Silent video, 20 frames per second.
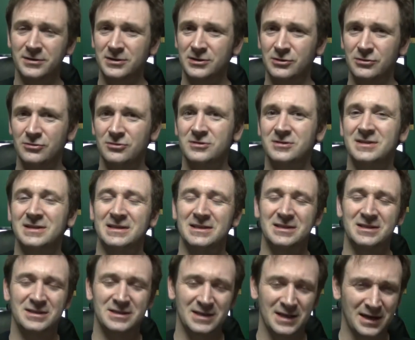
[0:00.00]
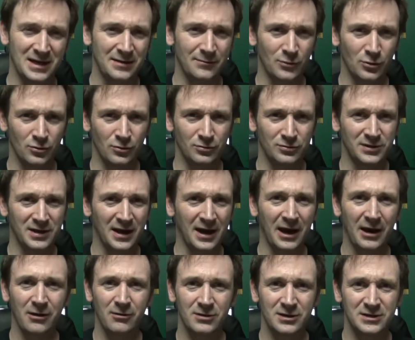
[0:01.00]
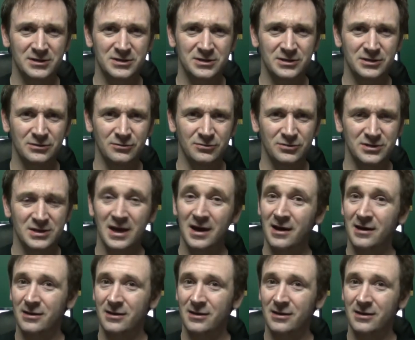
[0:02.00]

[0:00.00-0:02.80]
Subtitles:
to use the same old tired excuse